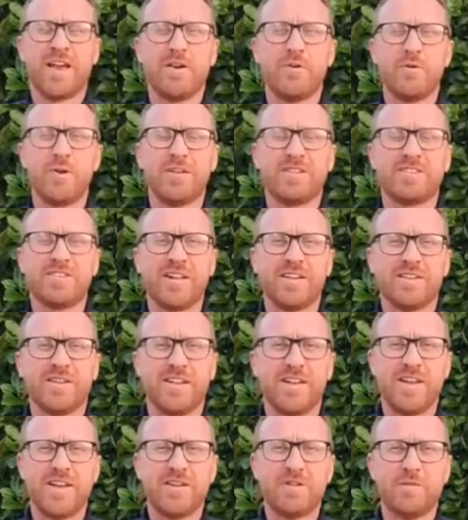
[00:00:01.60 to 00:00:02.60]
Hello, it's
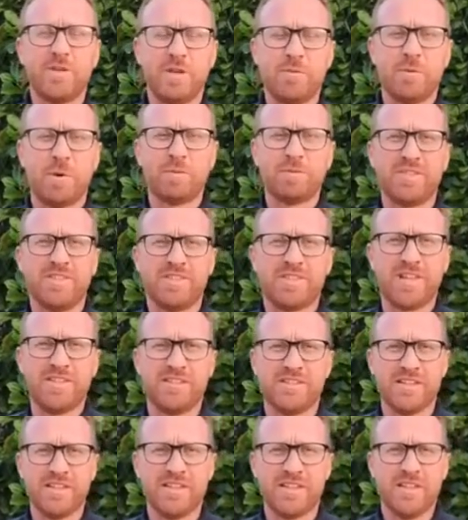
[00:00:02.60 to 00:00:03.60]
Daniel here, Newquay Property
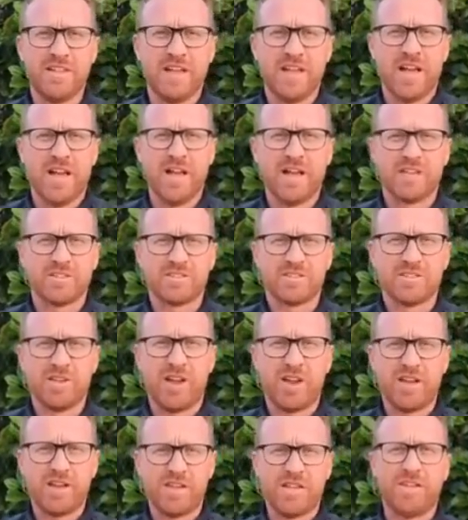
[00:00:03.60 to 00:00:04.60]
Centre. A
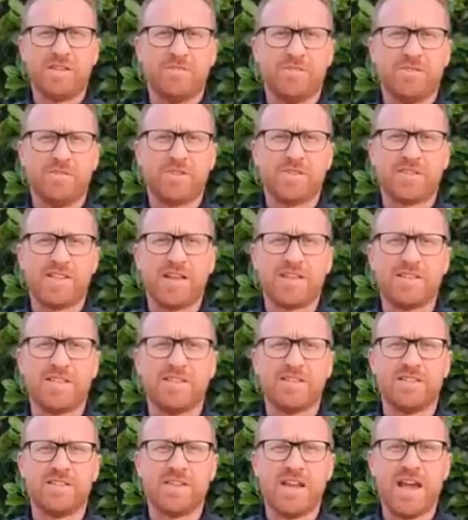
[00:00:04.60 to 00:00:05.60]
slightly different
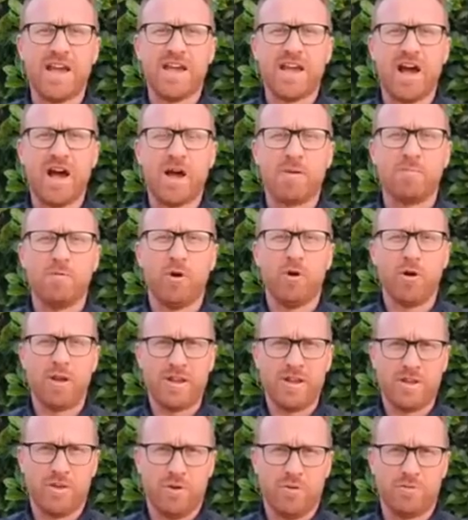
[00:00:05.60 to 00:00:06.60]
setting today. I'm
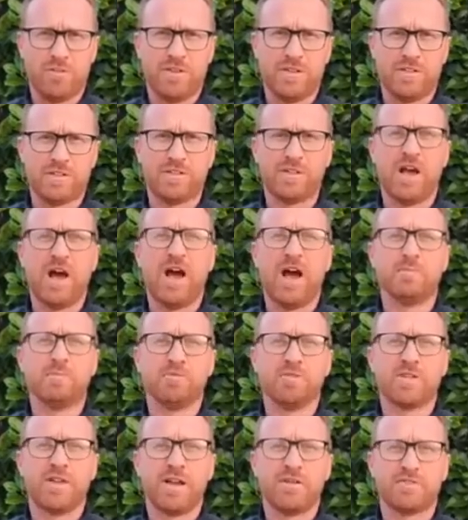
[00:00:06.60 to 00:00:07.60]
not in the office,
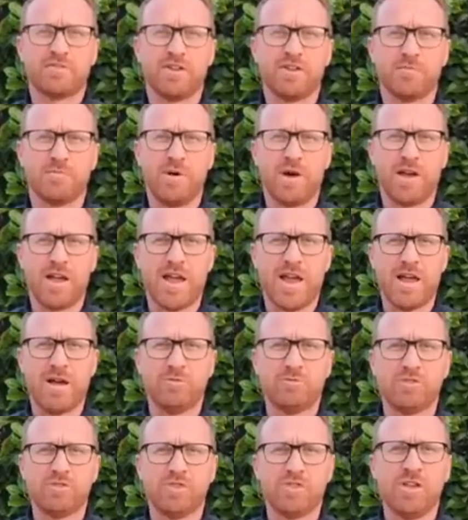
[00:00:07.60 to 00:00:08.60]
I'm stood outside of my
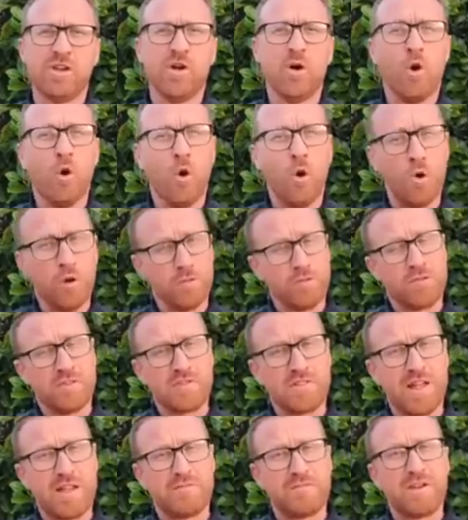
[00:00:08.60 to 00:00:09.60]
house. All of
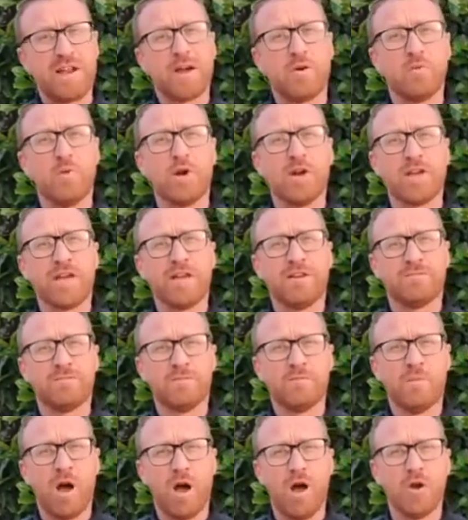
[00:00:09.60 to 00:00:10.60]
the staff are now
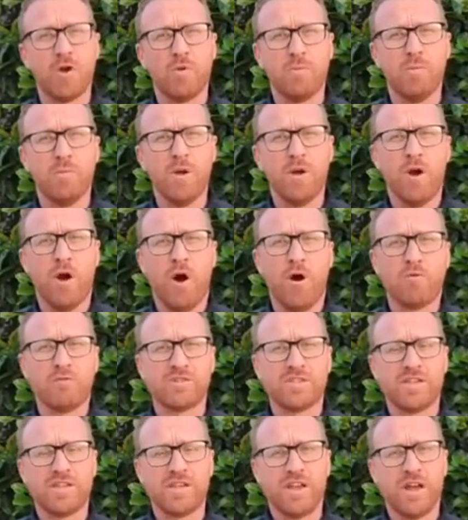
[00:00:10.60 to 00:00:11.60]
working from home.
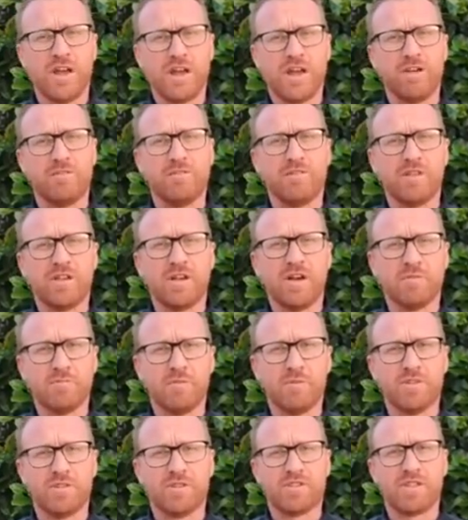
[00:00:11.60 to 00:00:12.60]
Obviously, in light of the
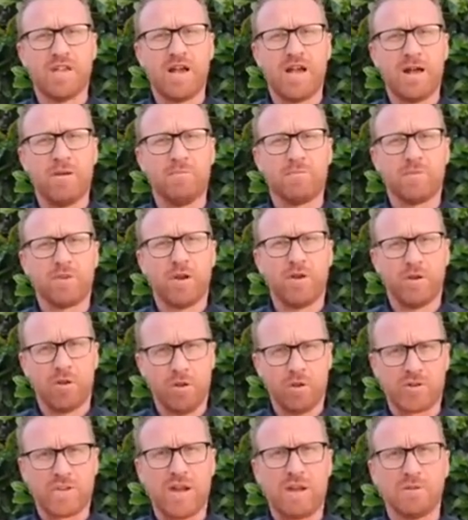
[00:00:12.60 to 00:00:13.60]
government's
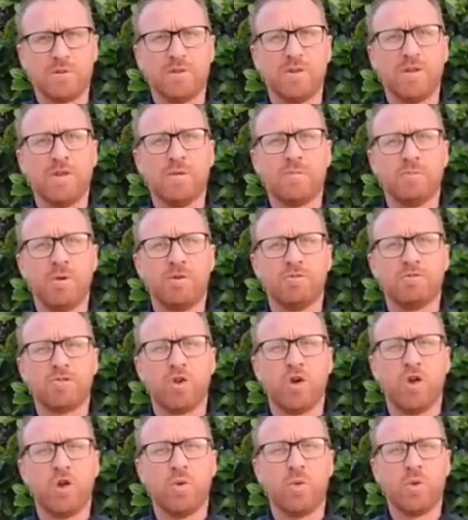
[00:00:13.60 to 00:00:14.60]
current lockdown
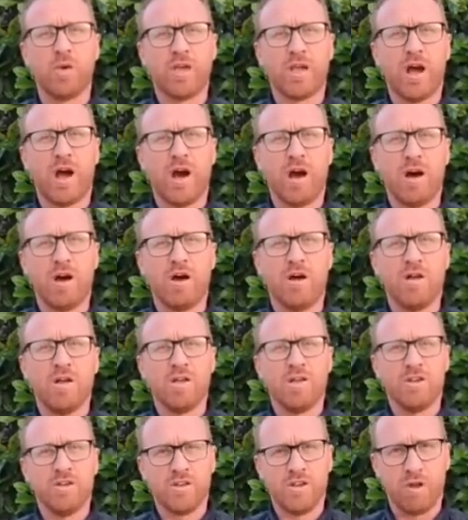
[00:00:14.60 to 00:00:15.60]
protocol, we are
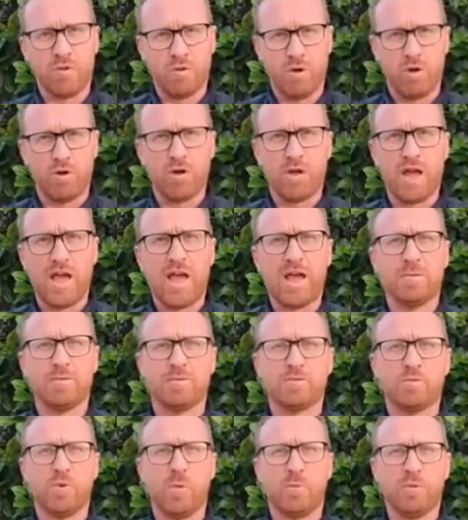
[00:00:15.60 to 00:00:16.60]
no longer
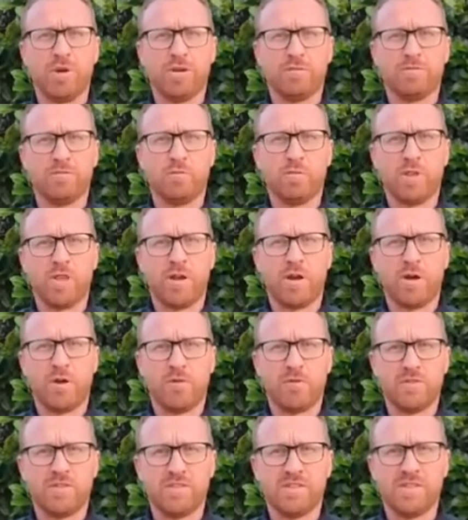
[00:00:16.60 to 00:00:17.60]
able to operate from within
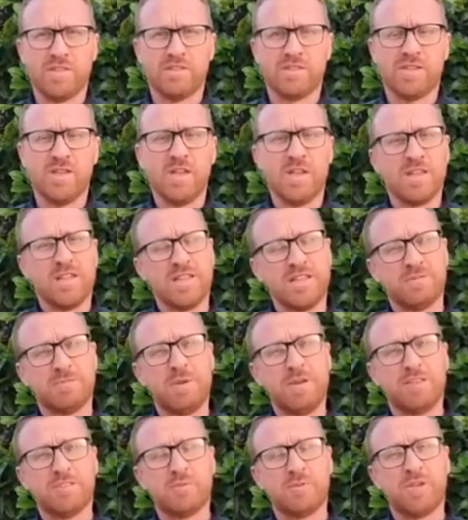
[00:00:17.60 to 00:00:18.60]
our offices.
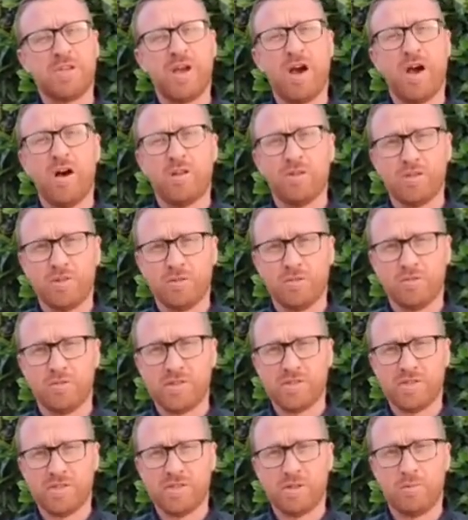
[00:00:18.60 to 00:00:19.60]
This means that we can't do
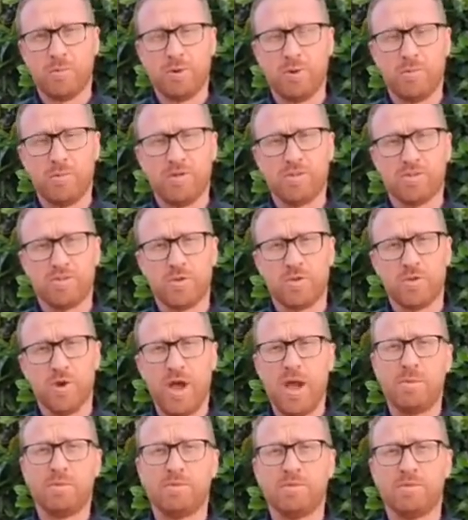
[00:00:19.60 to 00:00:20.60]
physical appointments, so
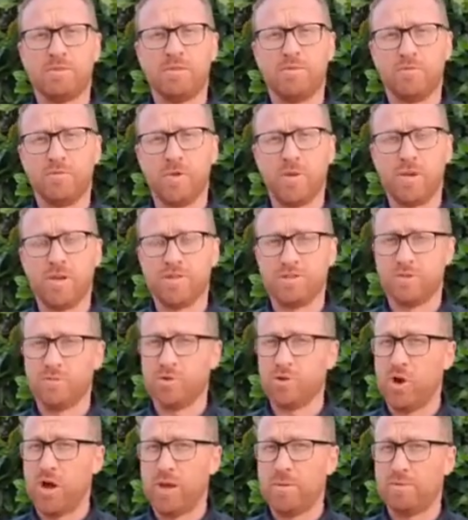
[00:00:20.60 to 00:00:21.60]
we're not able to do viewings
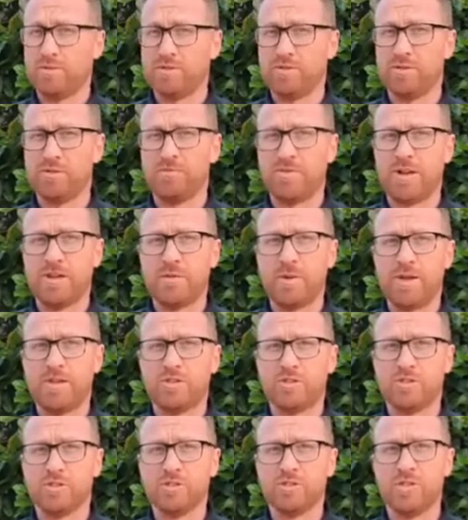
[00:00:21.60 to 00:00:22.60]
and we're not able to do
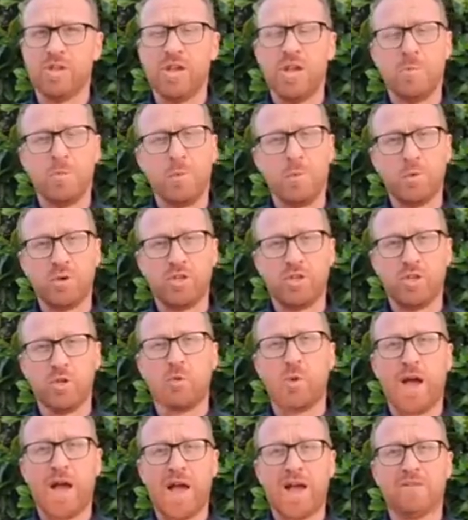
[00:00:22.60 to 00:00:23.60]
valuations. But we
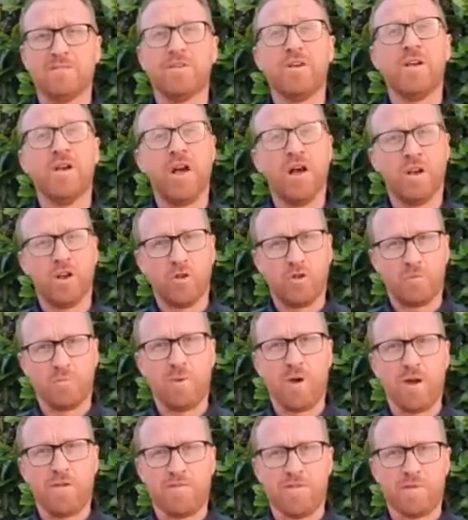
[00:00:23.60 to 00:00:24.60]
do have a
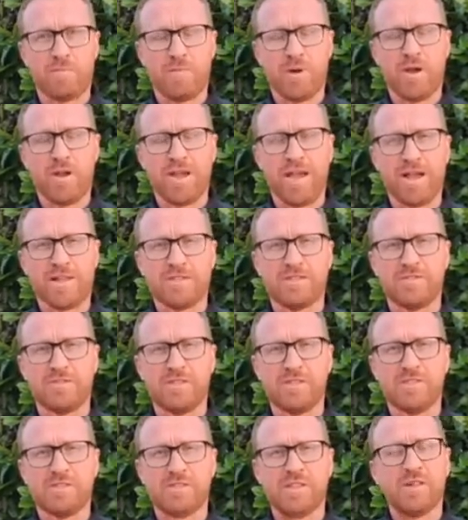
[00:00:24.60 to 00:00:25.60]
lot of buying
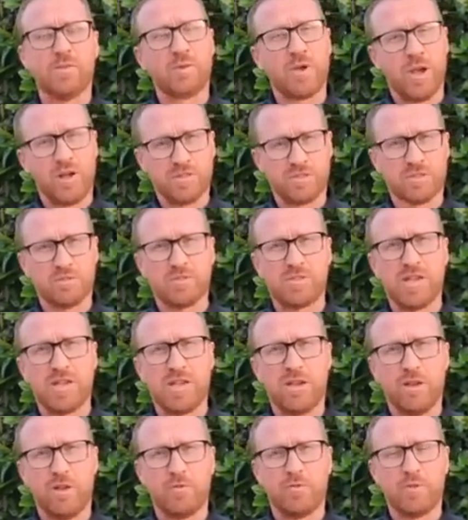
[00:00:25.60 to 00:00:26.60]
activity still. We are still
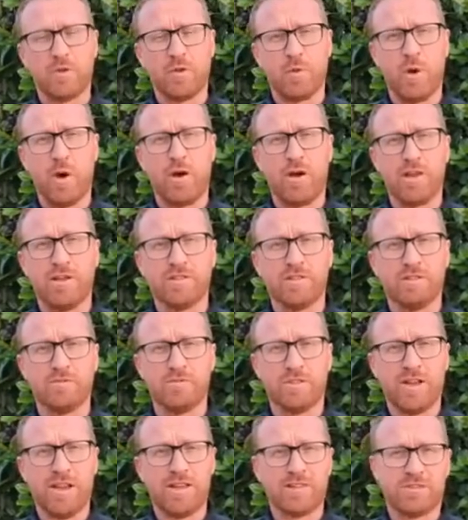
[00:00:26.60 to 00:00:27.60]
taking a lot of inquiries,
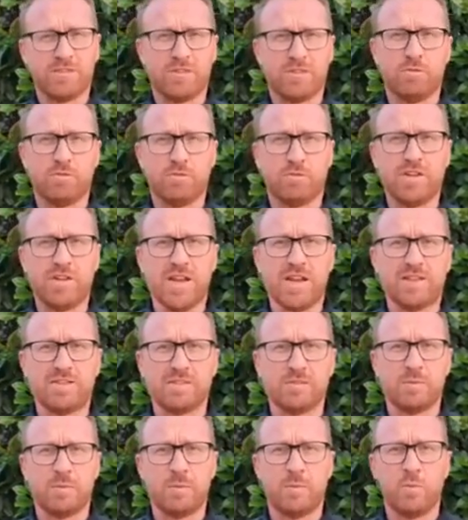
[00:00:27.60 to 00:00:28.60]
and for the last 2-3
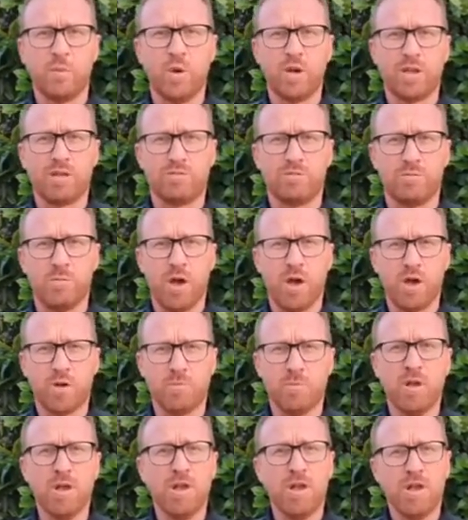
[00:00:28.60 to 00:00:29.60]
days that we've been working
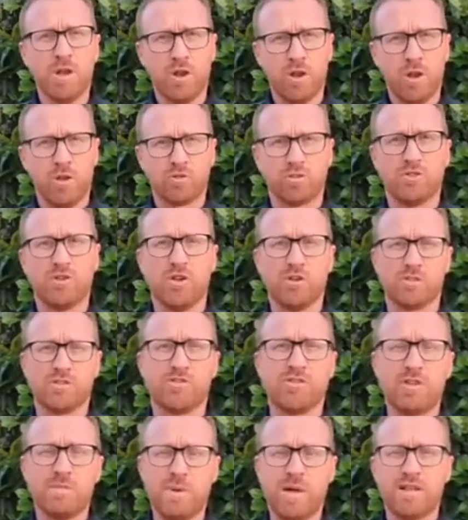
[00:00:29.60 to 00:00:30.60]
from home, lots and
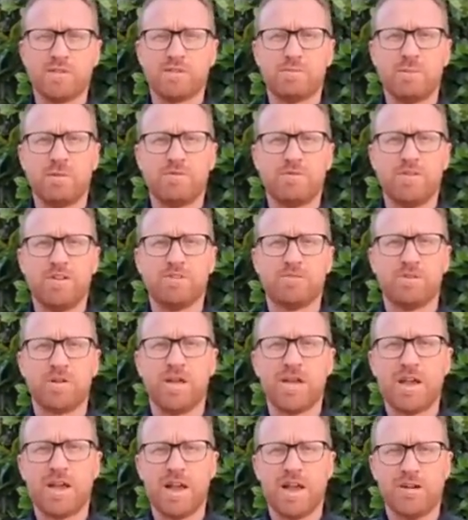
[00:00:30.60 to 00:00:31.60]
lots of emails have been
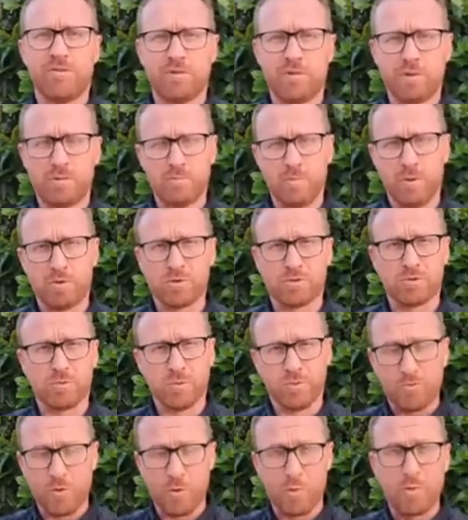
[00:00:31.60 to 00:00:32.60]
filtering in and out of our
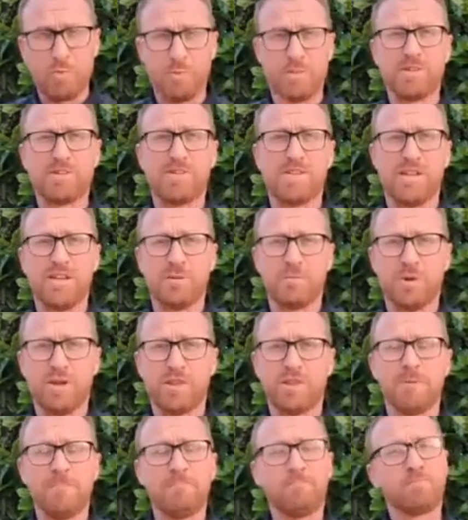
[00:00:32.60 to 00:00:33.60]
inbox that we've all been busy dealing
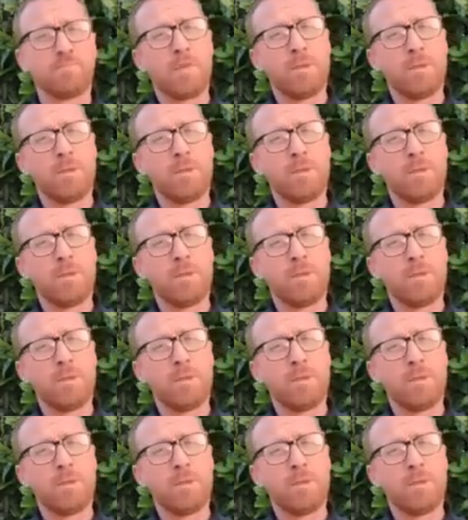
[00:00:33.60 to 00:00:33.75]
with.